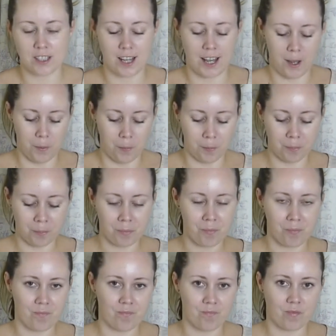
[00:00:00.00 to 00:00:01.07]

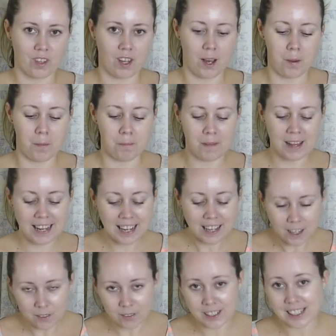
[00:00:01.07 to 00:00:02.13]
I may
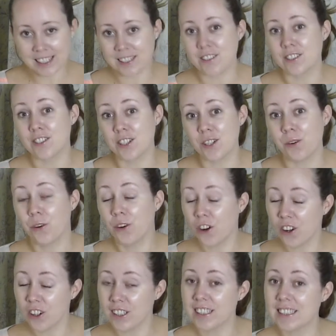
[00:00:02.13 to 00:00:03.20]
have it in two
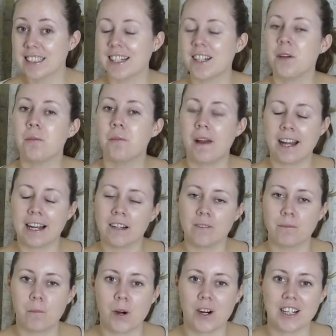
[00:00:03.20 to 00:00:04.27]
colours and I may
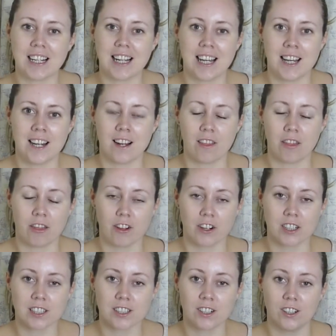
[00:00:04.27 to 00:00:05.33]
have bought it in a
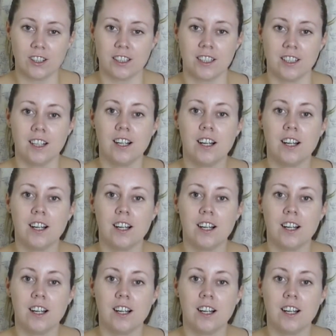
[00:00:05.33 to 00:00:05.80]
third colour.